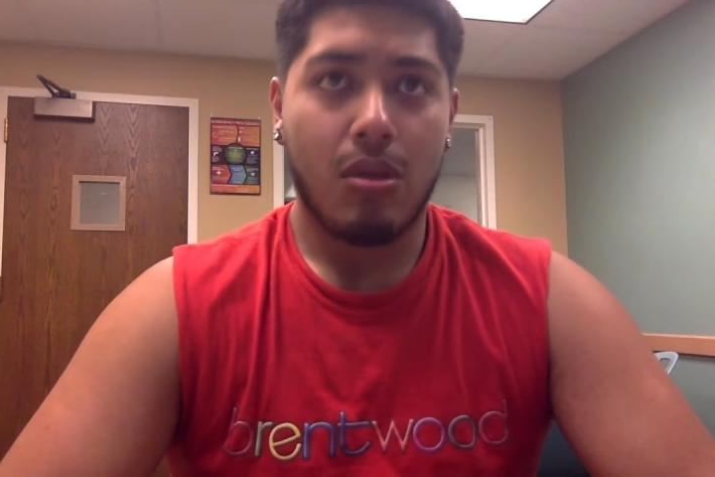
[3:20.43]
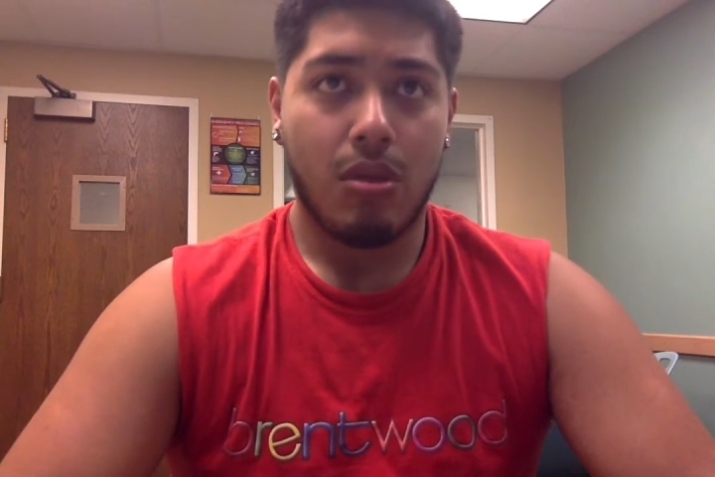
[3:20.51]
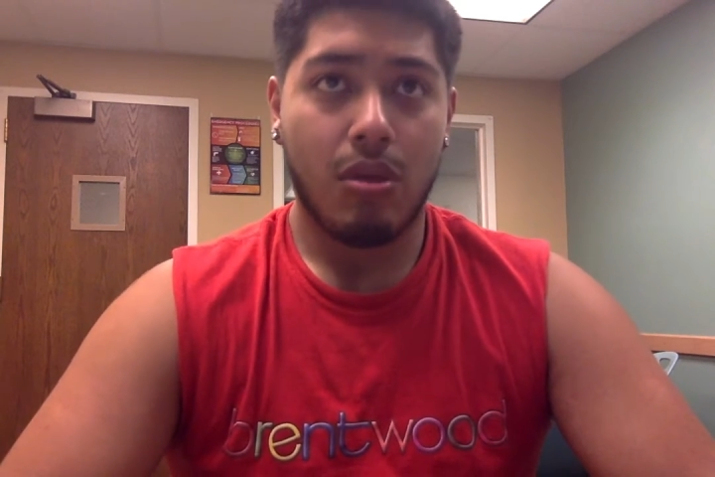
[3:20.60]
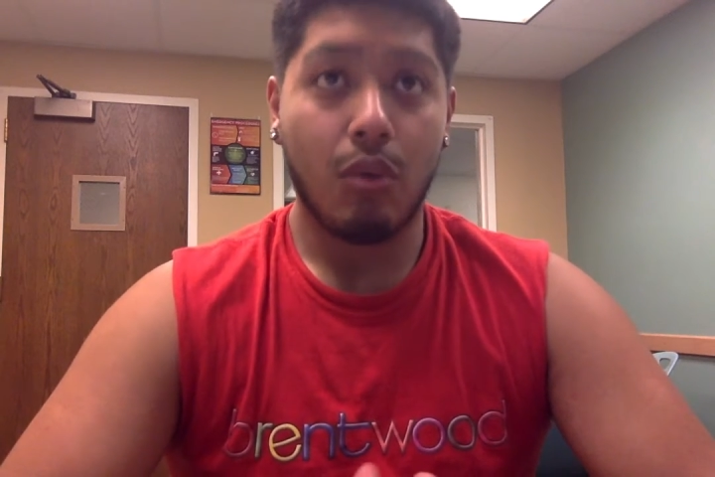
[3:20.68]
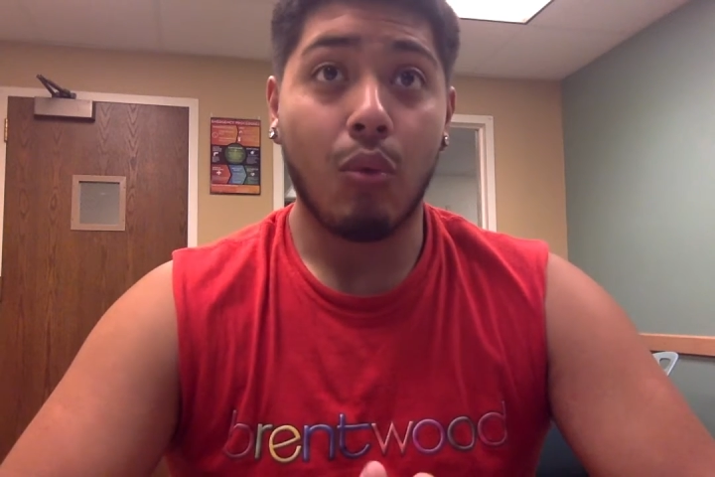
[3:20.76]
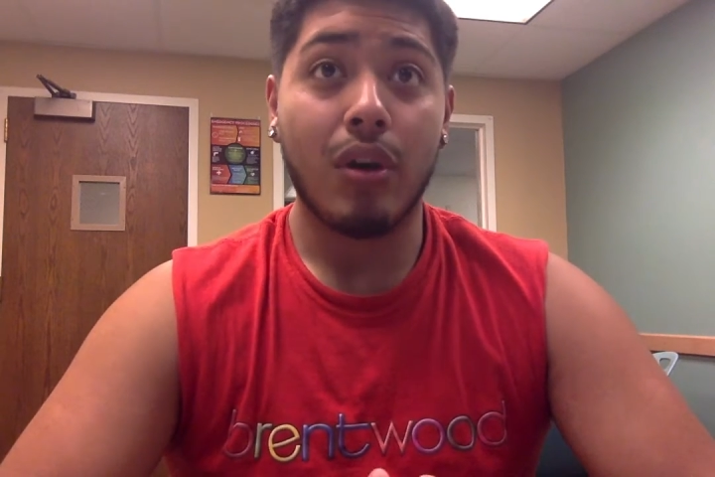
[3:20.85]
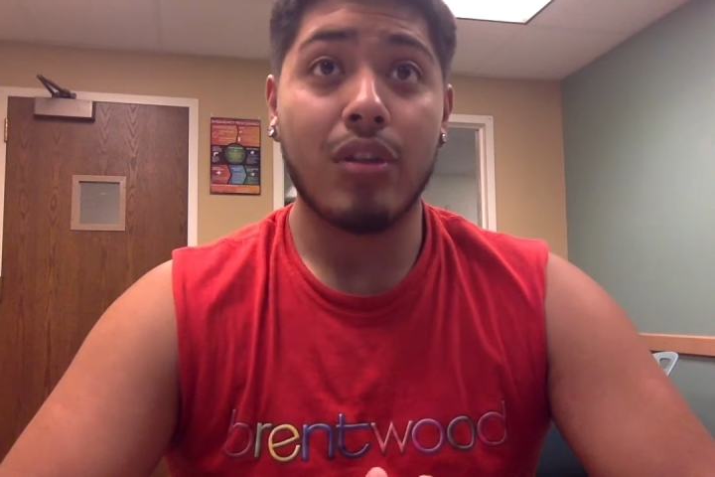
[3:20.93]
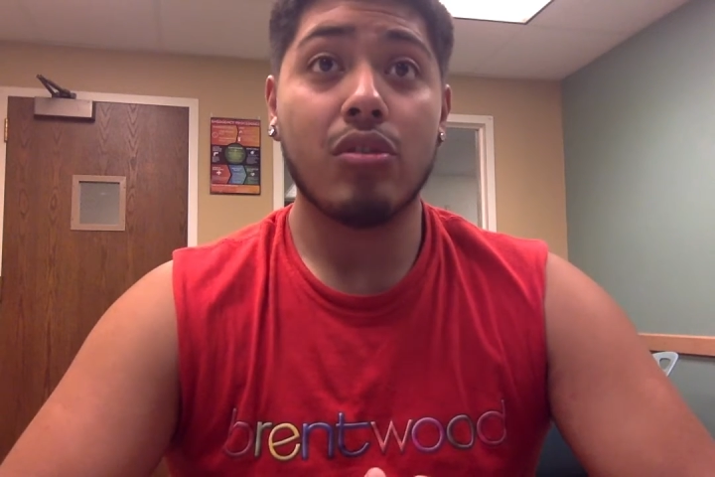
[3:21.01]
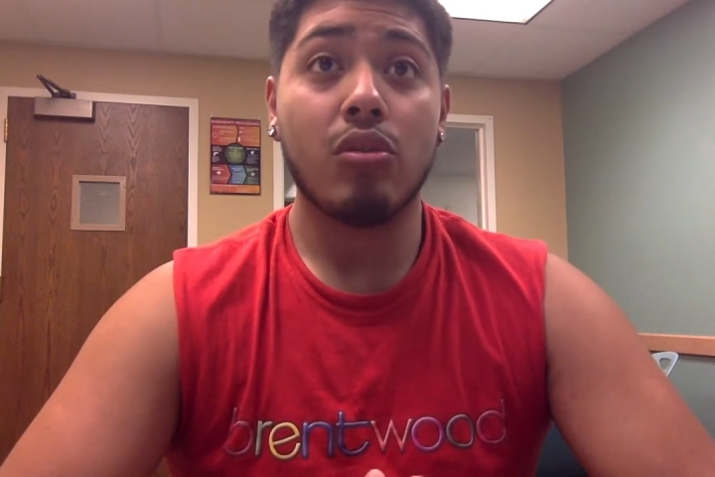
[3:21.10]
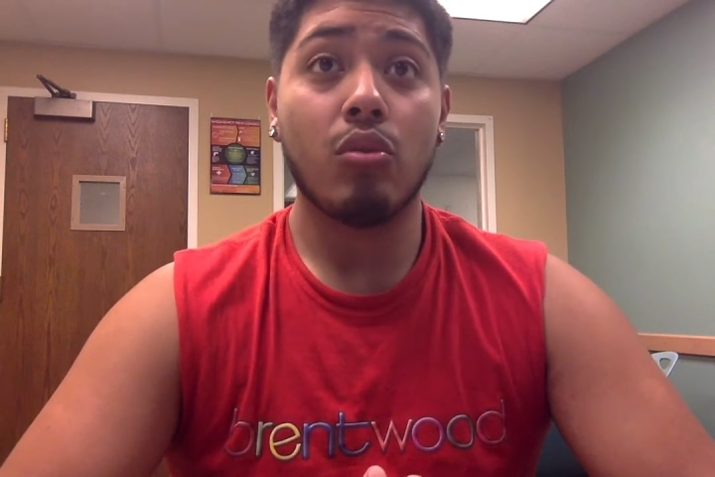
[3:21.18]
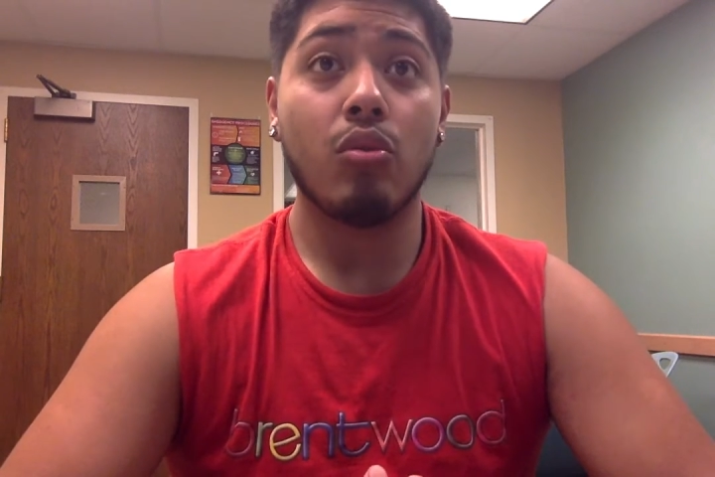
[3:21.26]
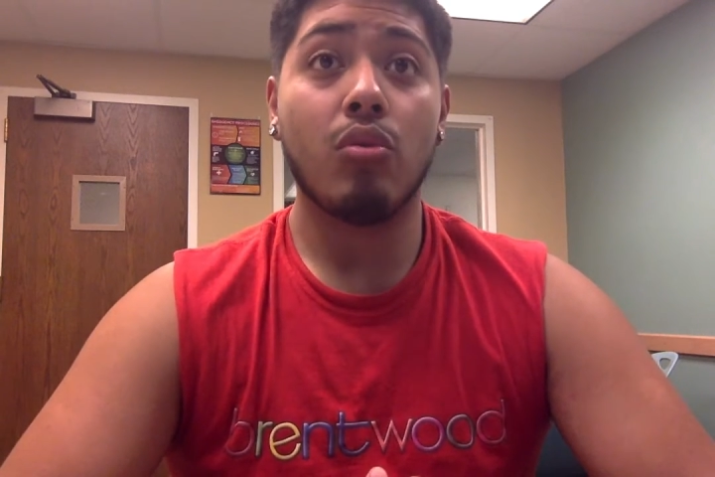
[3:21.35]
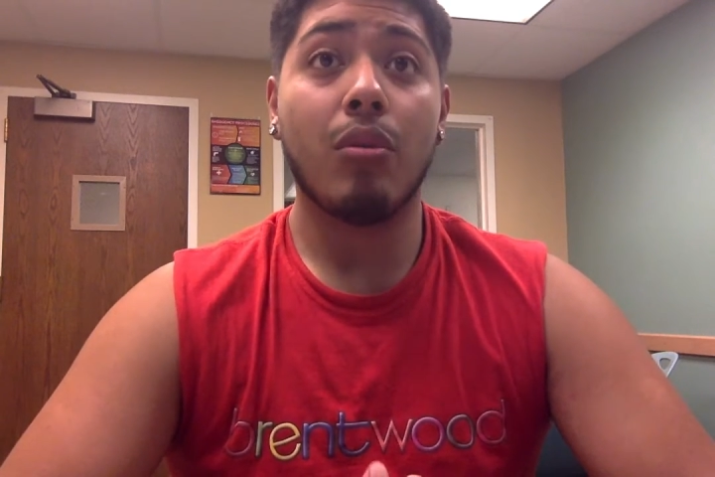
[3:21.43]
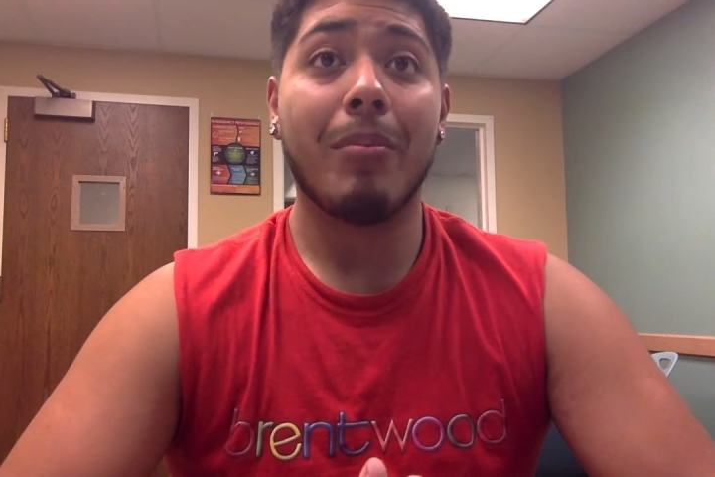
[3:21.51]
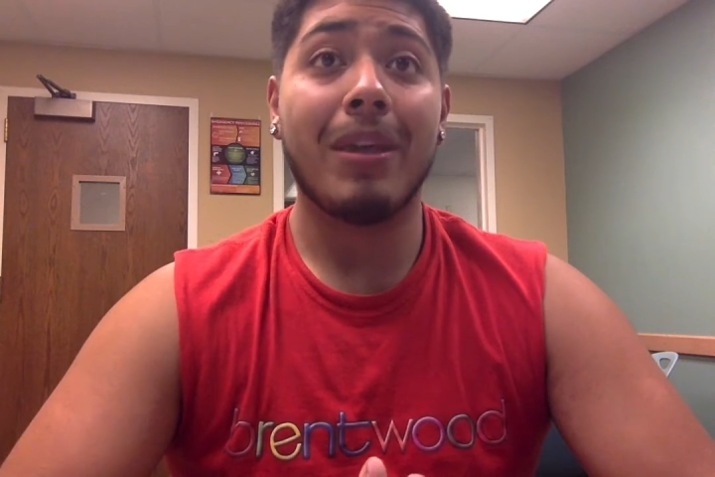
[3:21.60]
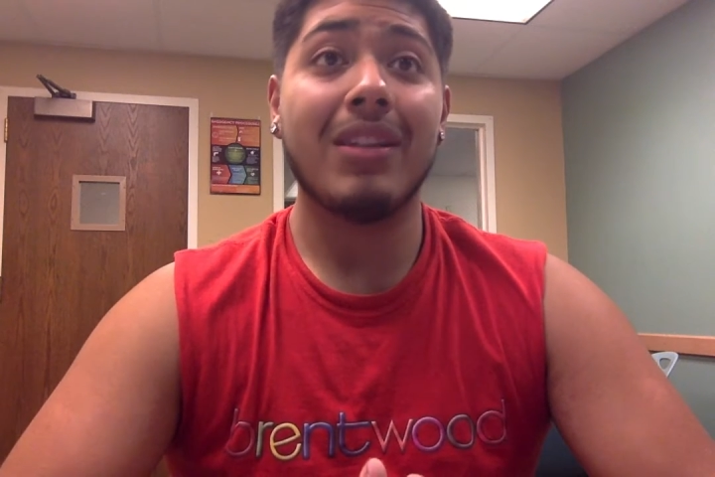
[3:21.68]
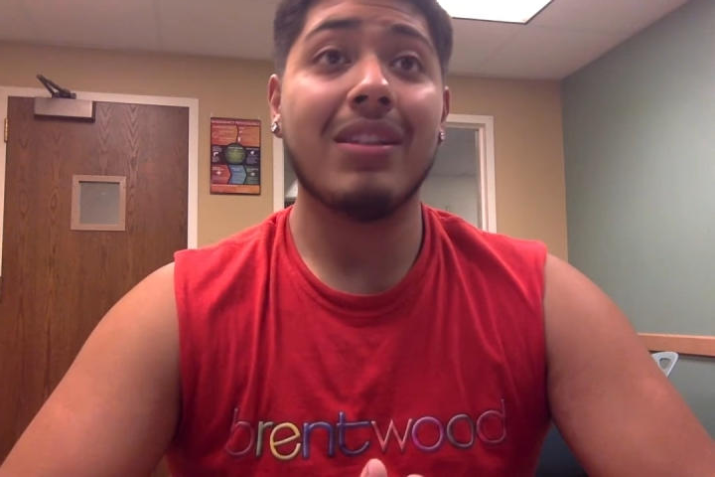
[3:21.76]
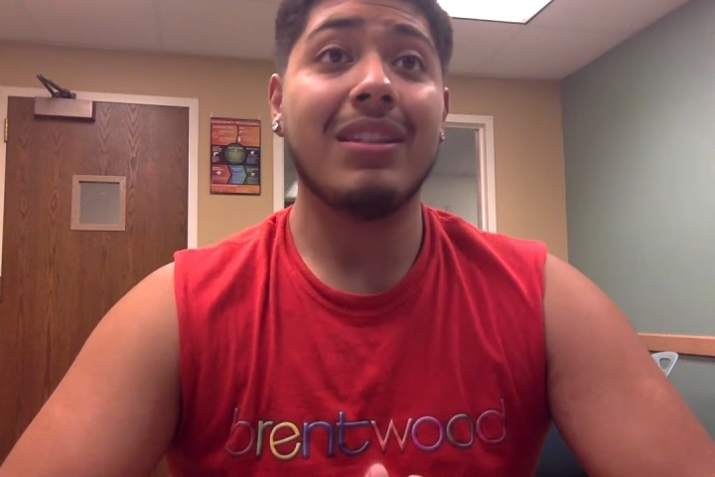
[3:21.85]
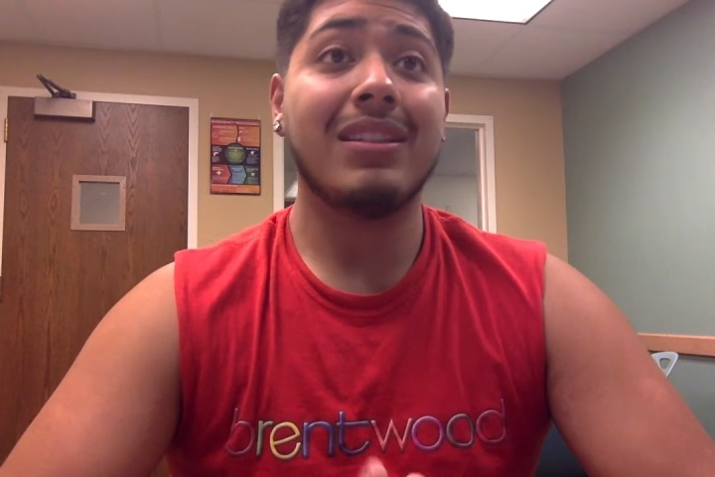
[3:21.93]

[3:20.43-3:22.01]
the ones who will mainly